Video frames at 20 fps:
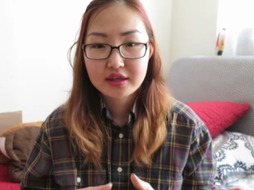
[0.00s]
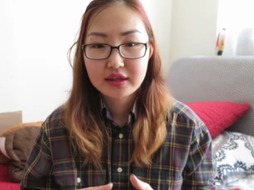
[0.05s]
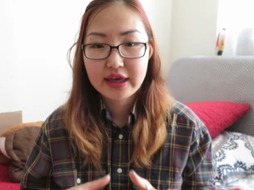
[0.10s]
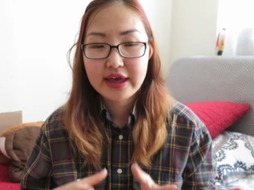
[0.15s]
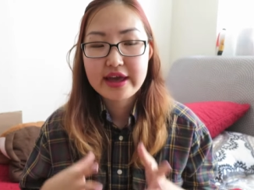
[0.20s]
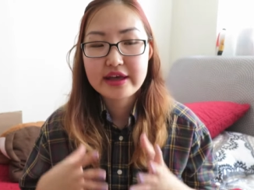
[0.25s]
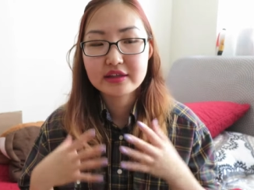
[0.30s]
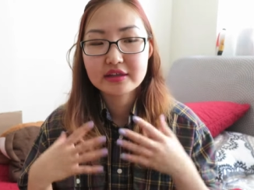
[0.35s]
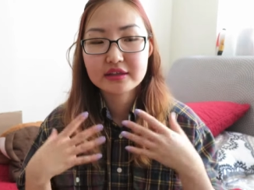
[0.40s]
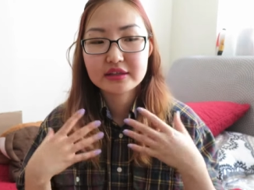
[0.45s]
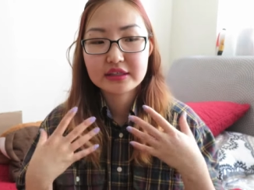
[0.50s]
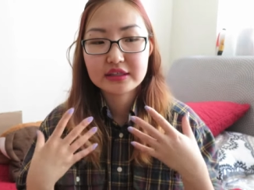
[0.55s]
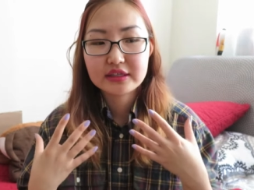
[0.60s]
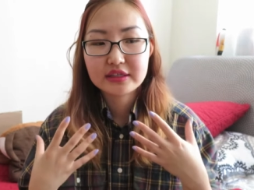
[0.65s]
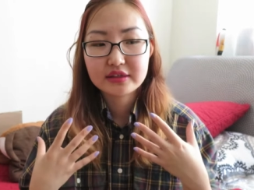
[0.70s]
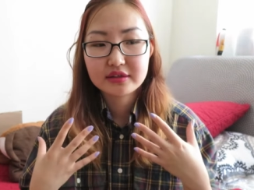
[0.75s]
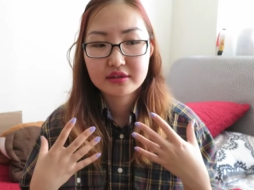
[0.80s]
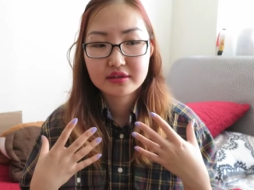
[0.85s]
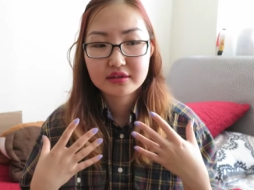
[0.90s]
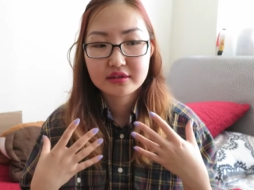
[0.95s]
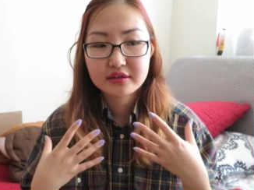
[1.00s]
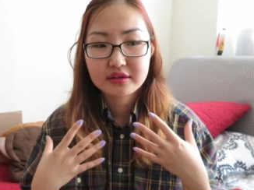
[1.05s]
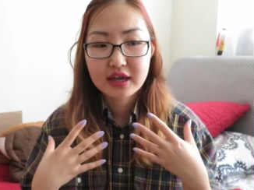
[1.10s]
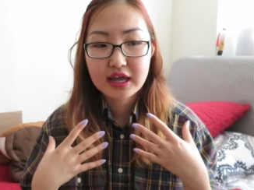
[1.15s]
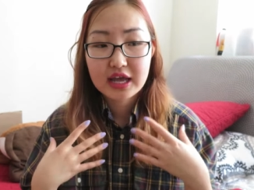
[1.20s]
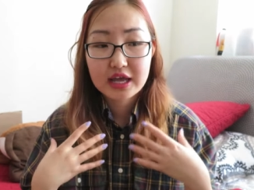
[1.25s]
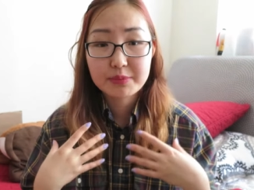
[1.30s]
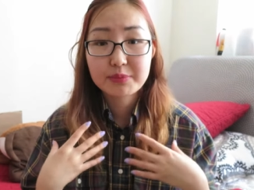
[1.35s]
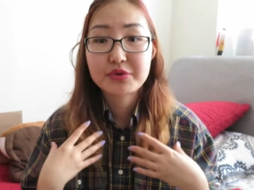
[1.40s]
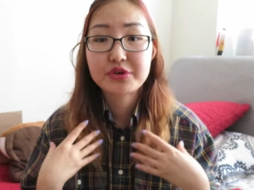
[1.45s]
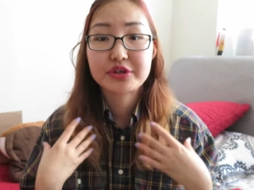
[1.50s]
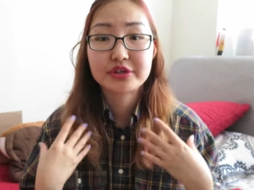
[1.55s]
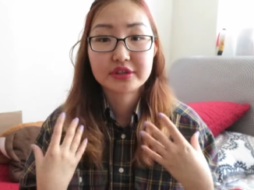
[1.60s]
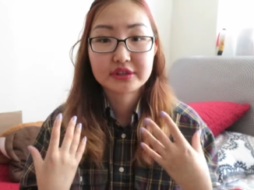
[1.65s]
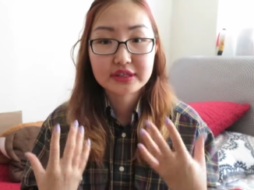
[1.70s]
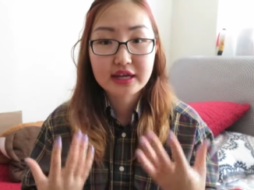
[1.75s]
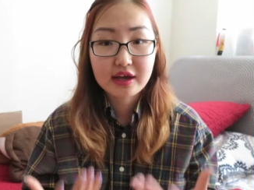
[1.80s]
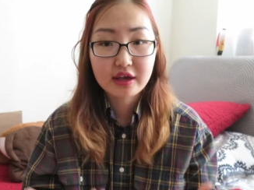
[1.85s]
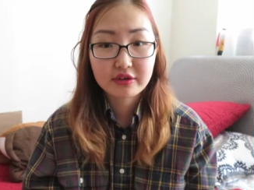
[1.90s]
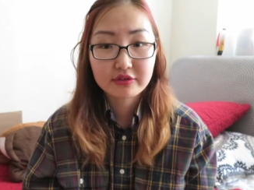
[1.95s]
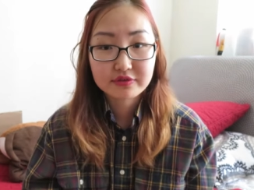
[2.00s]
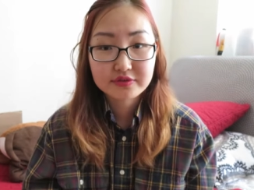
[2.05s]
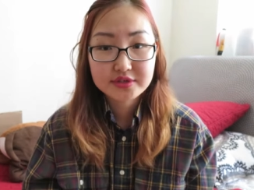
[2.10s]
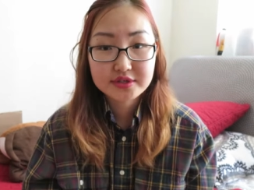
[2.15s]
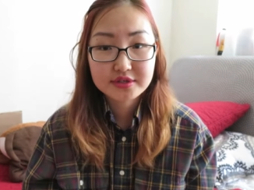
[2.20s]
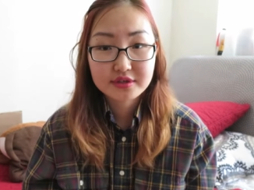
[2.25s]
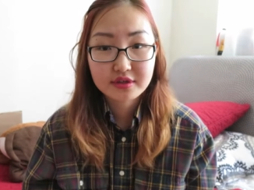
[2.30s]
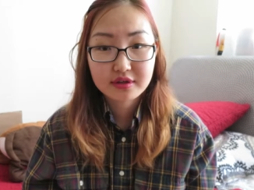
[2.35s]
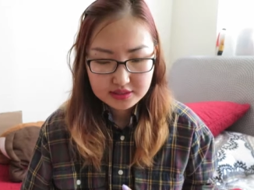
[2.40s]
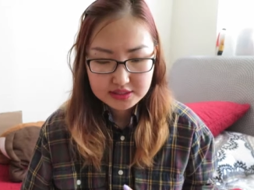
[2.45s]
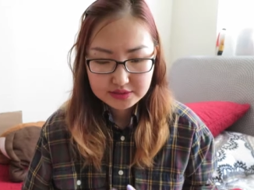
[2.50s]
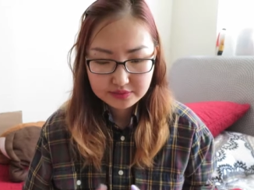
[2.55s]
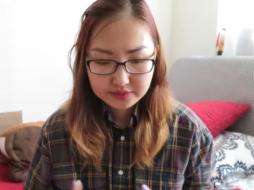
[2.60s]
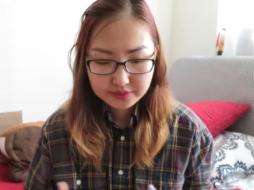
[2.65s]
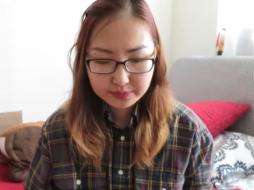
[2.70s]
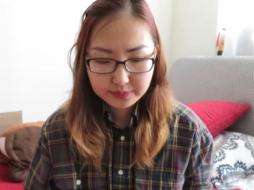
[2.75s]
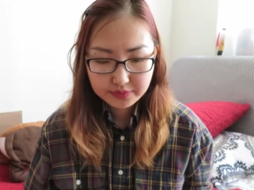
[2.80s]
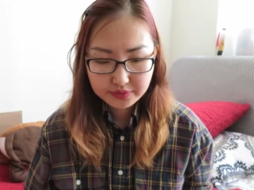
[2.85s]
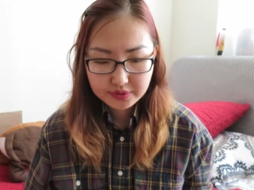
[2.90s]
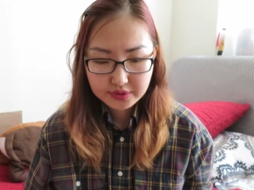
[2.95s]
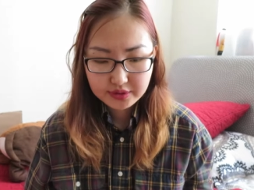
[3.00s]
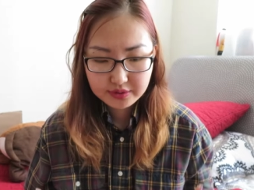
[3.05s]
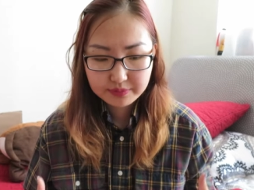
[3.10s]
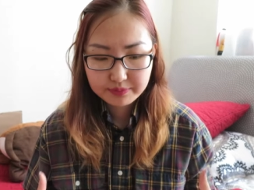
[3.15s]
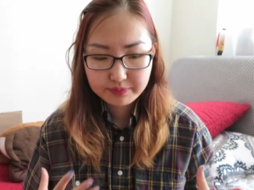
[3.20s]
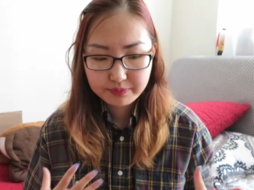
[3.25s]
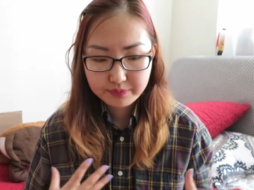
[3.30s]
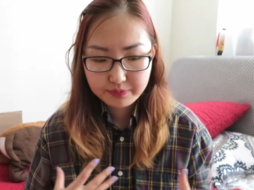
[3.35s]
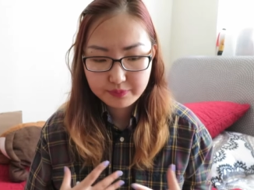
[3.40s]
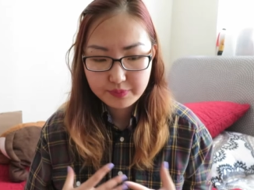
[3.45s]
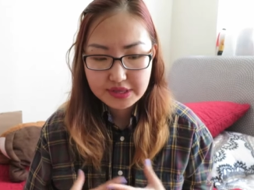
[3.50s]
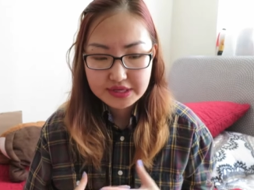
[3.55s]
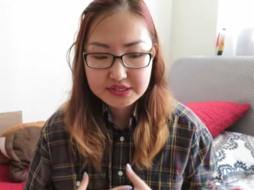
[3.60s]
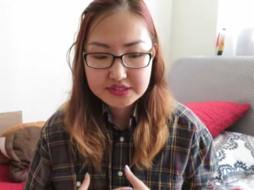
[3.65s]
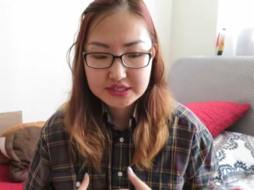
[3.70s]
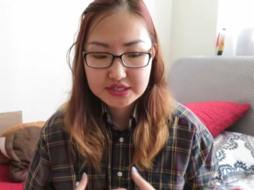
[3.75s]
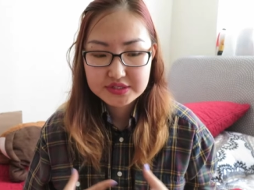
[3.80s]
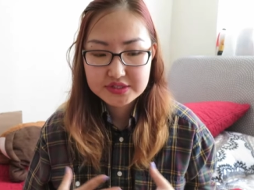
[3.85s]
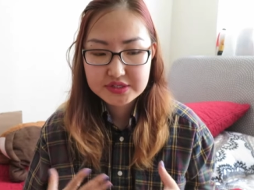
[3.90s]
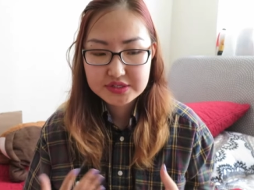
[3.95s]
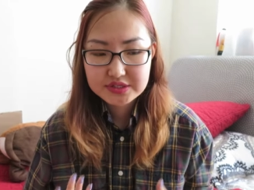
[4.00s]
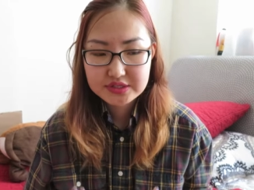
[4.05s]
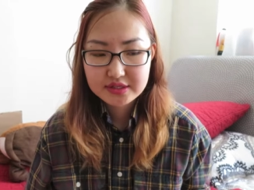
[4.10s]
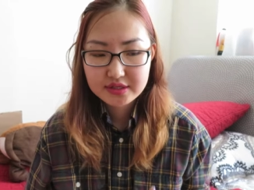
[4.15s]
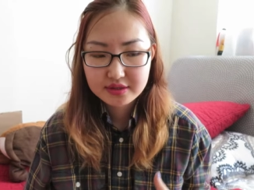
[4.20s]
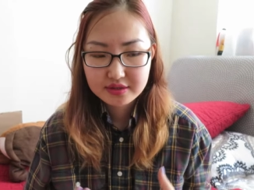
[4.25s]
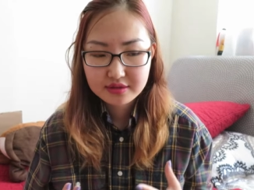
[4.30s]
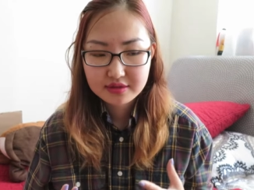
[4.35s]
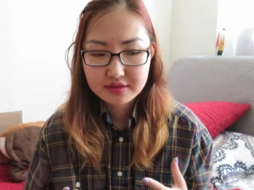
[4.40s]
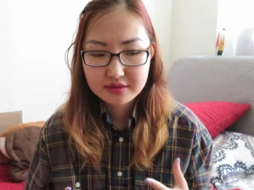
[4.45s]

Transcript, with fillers: can lead happier lives also the book makes us